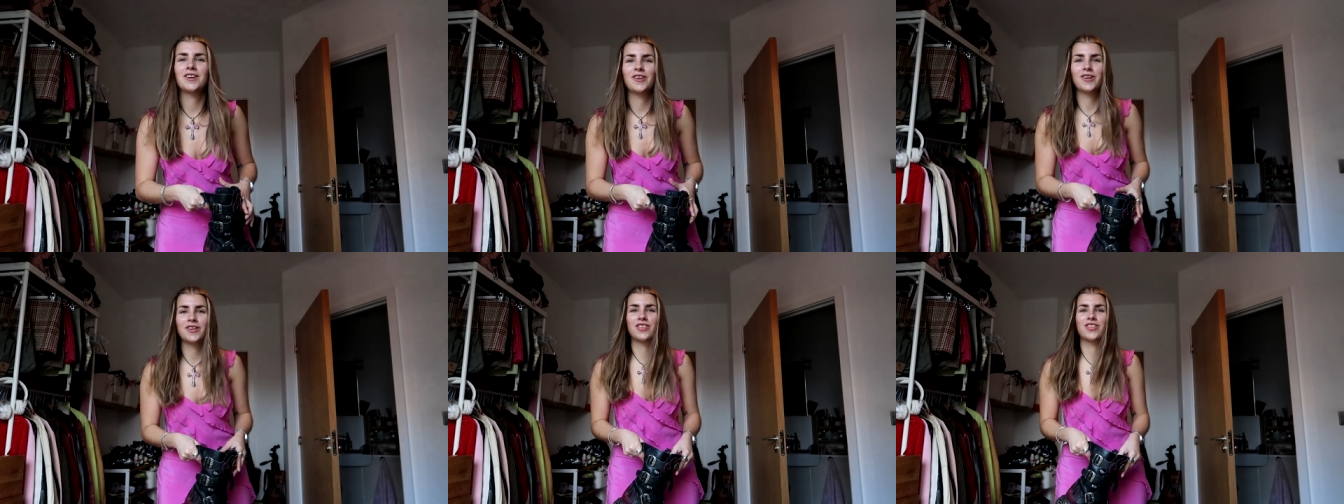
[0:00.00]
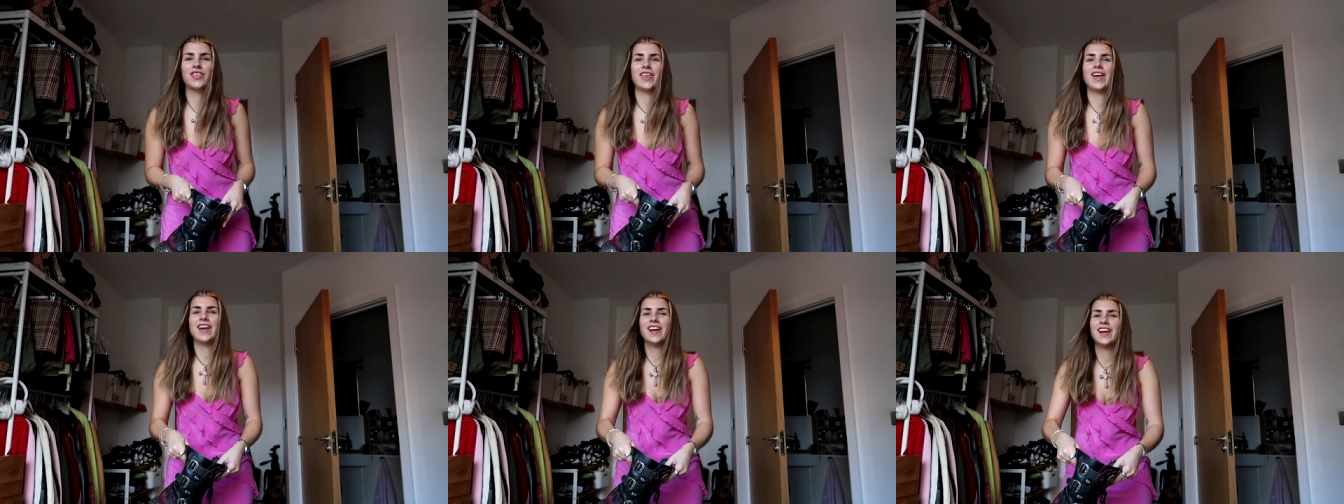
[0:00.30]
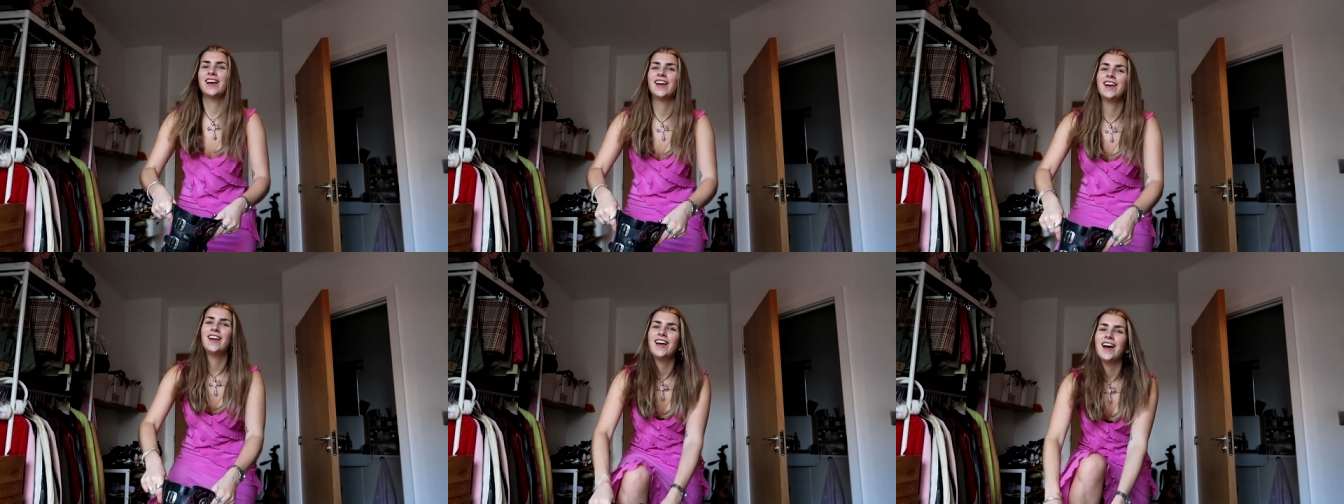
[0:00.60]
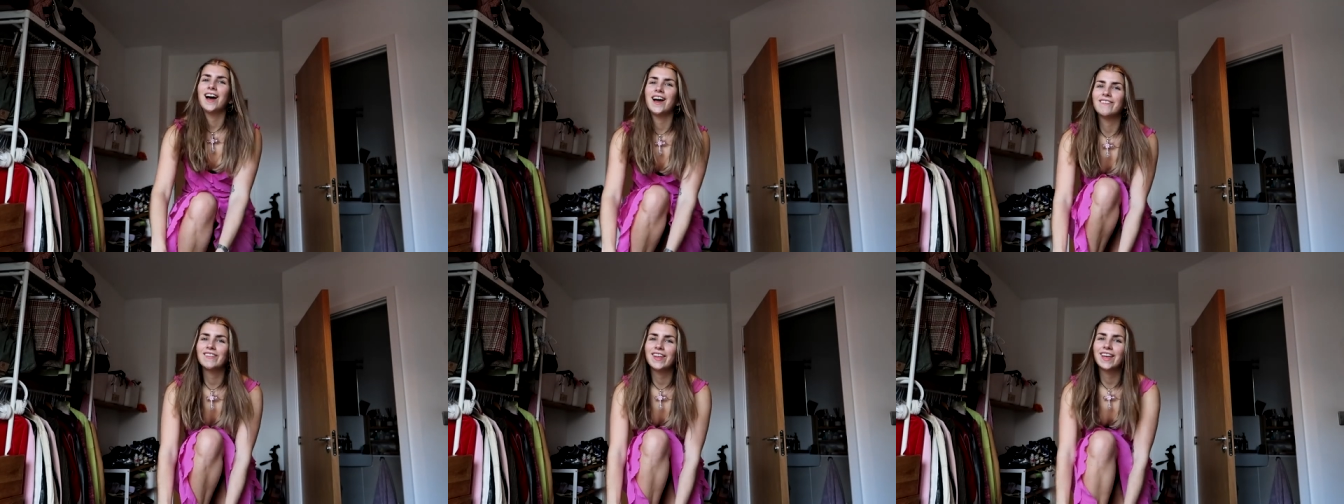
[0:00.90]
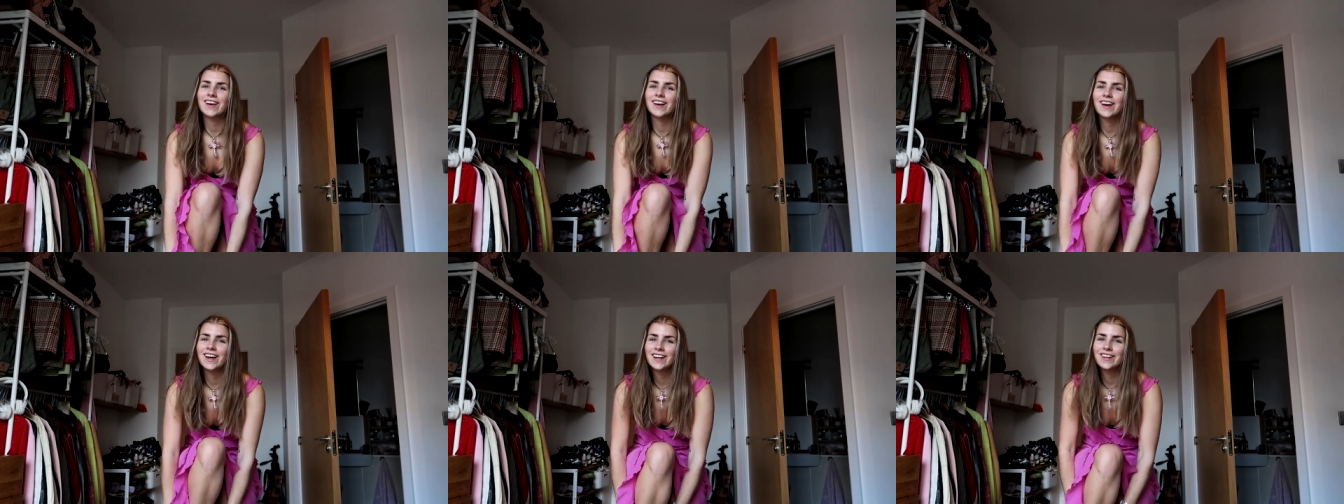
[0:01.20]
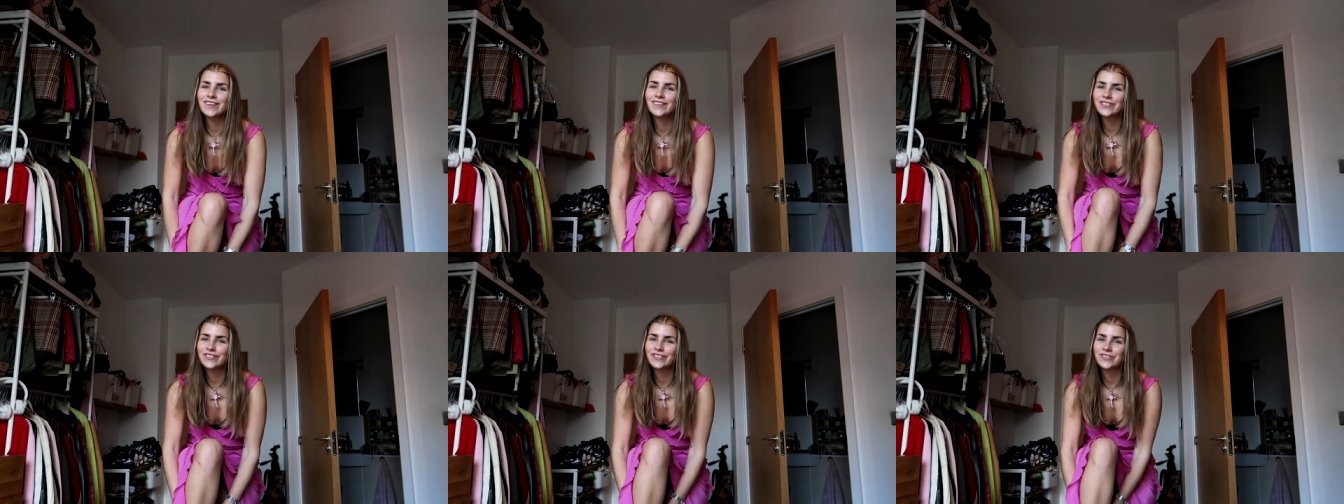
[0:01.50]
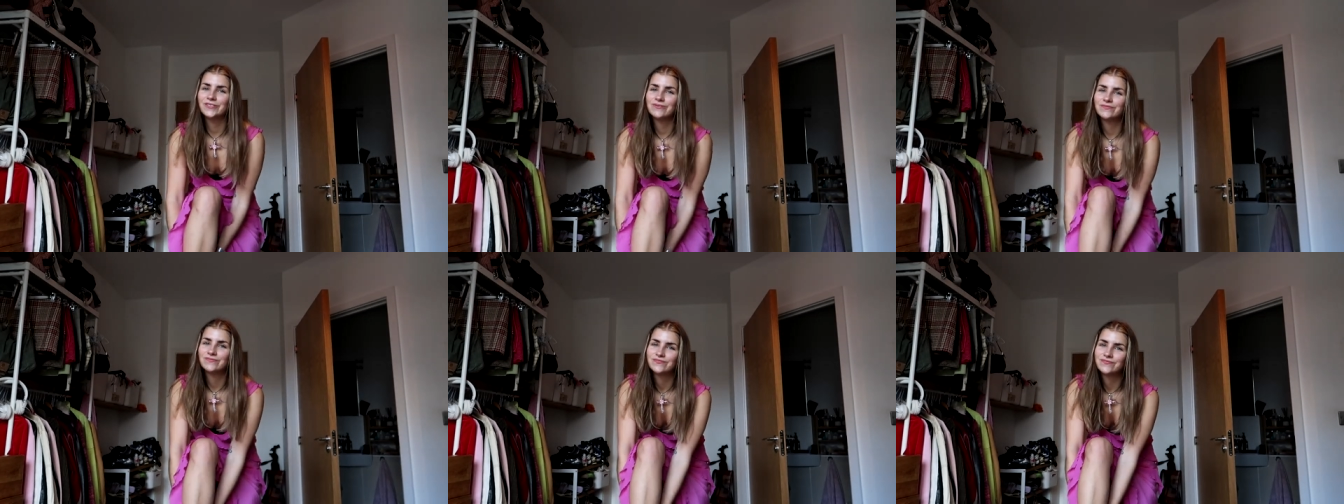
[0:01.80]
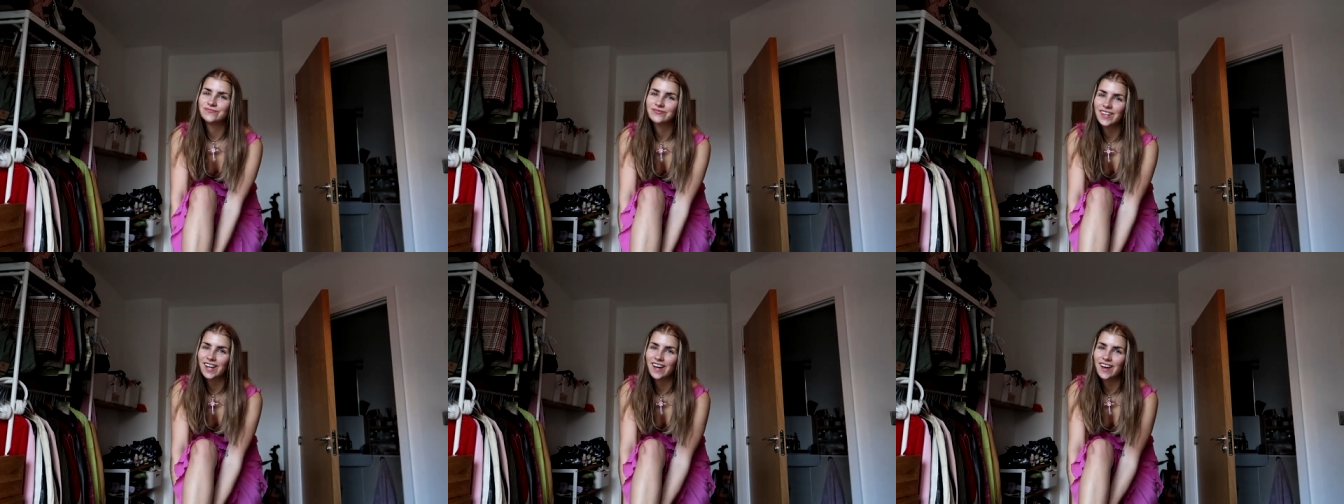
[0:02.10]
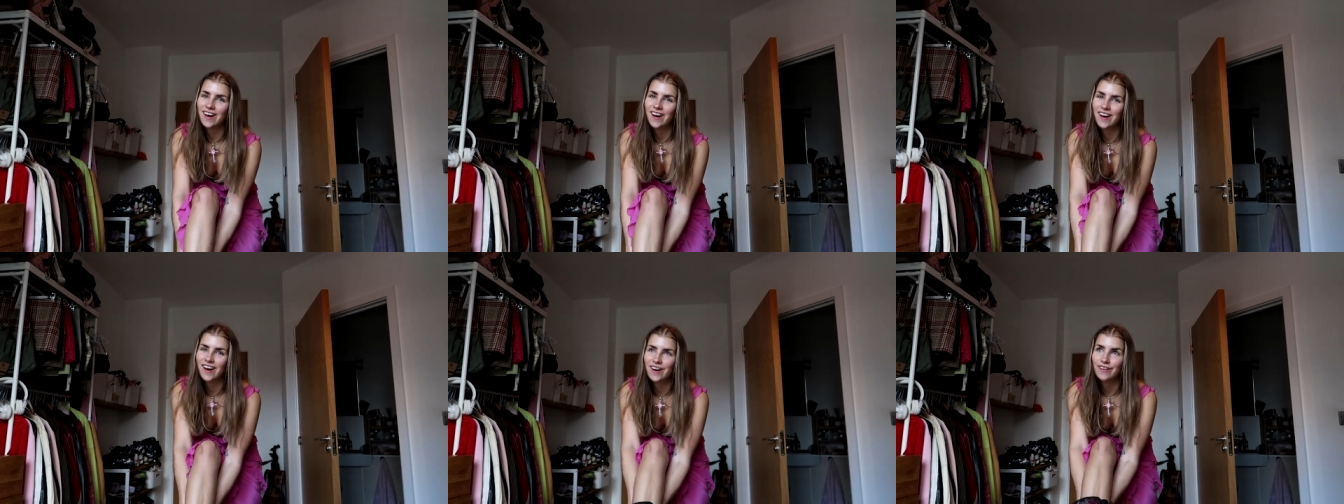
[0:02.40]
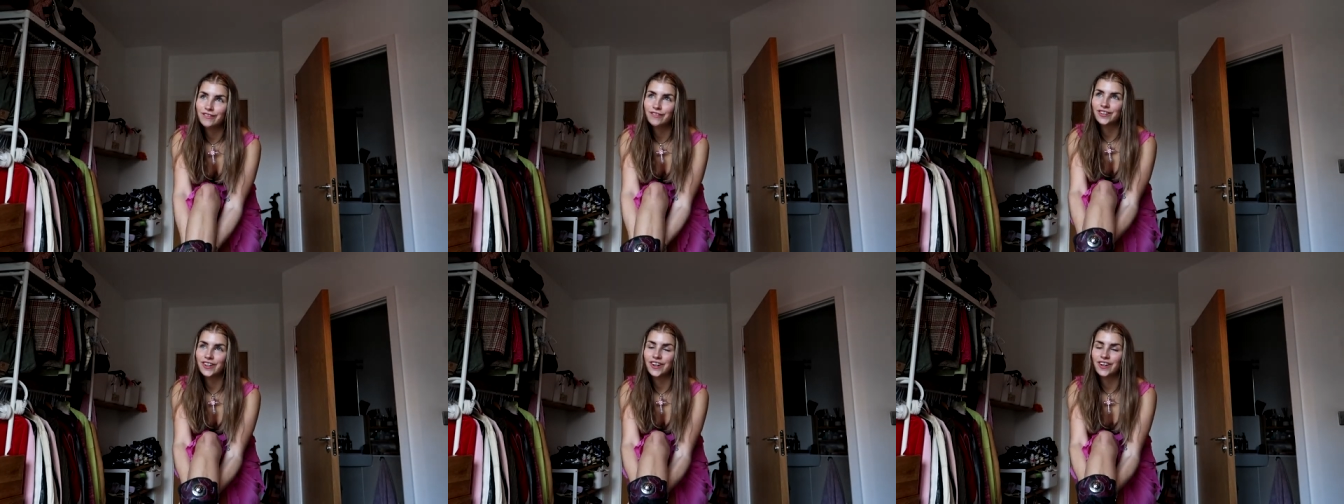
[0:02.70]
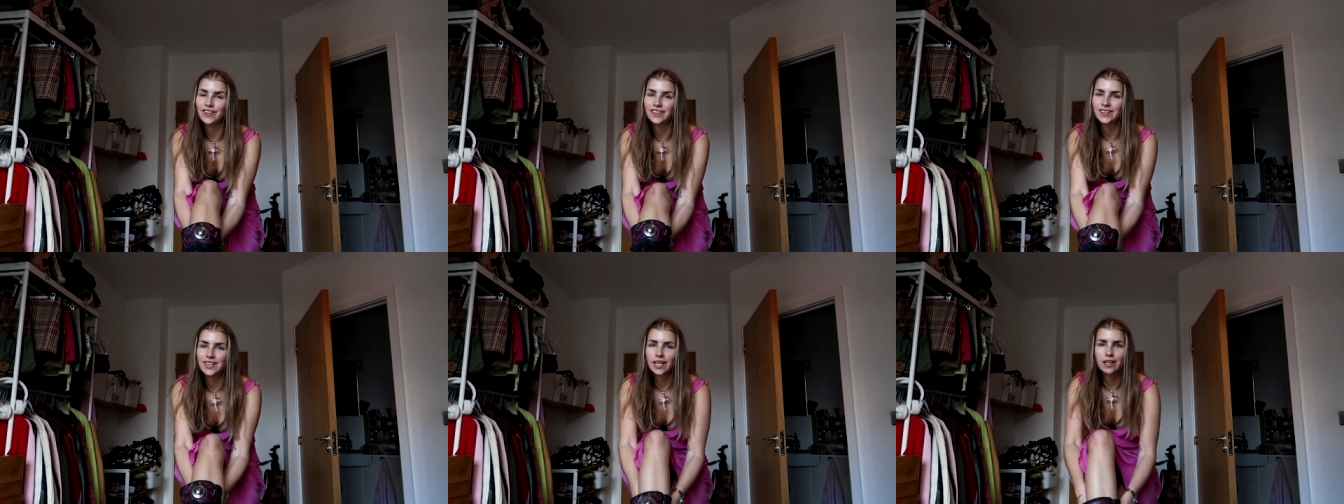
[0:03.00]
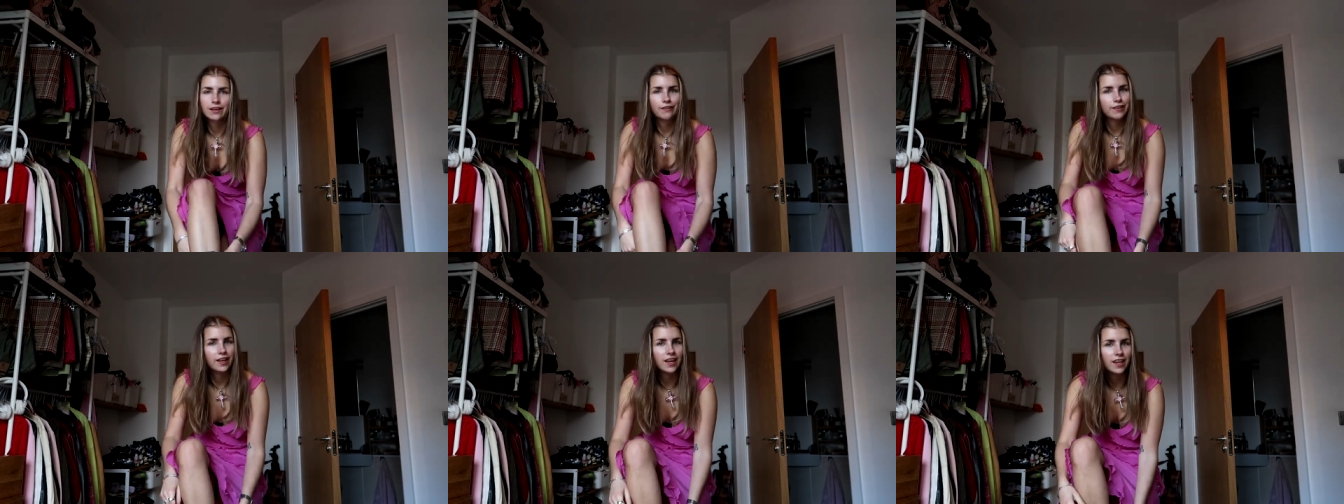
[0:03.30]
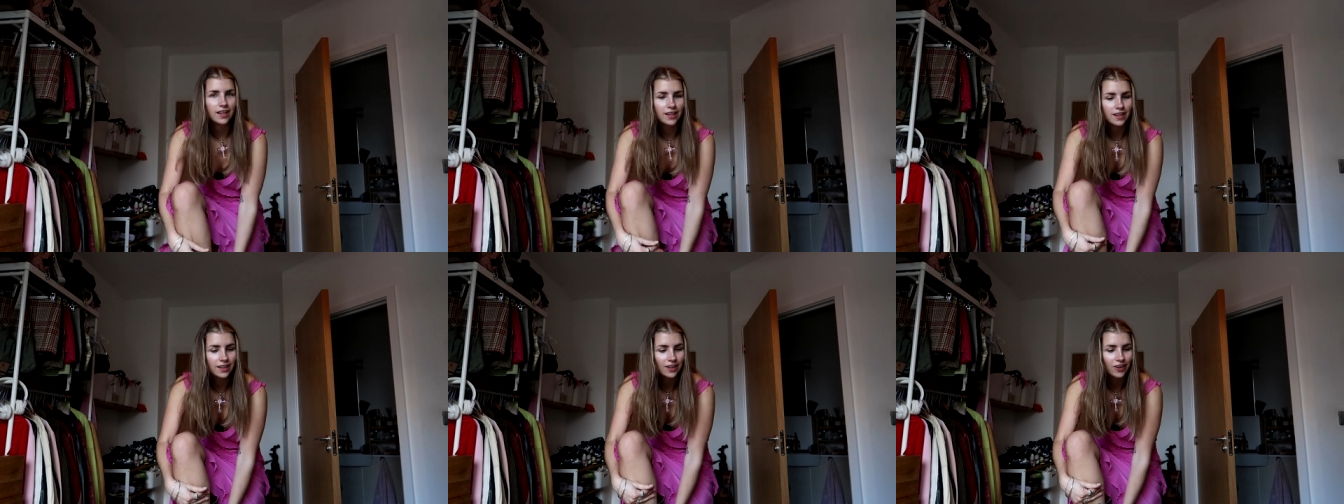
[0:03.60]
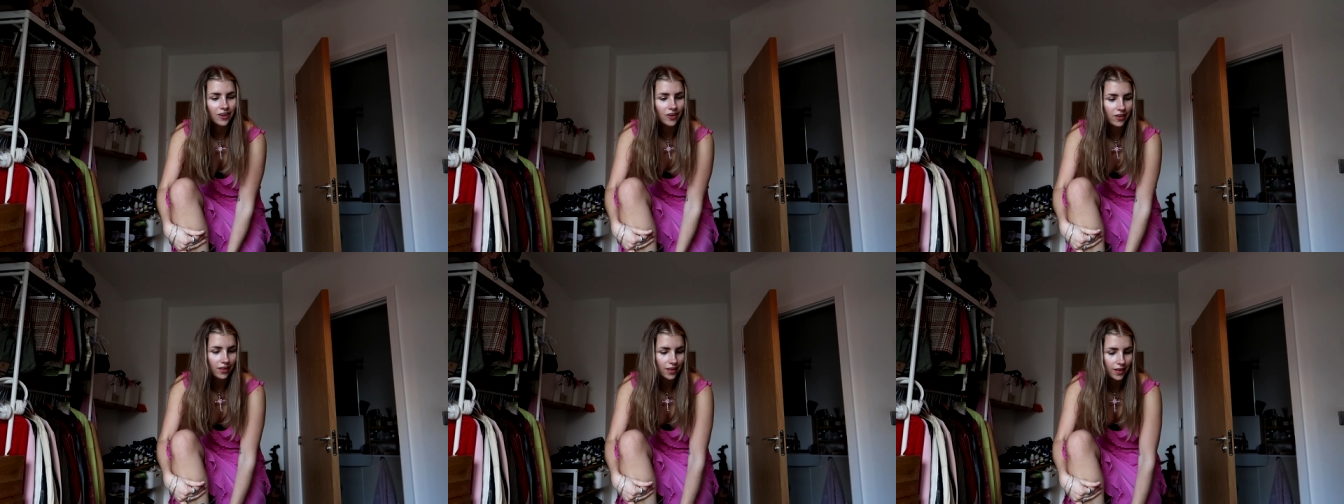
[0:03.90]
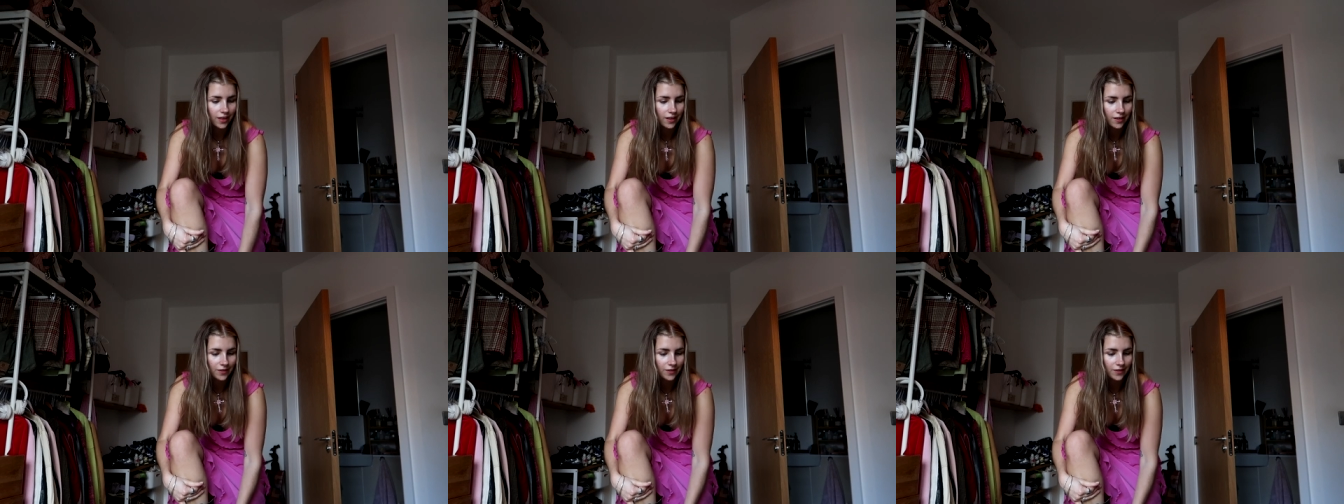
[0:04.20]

goth thing? I'm like kind of a half goth, like a fake goth.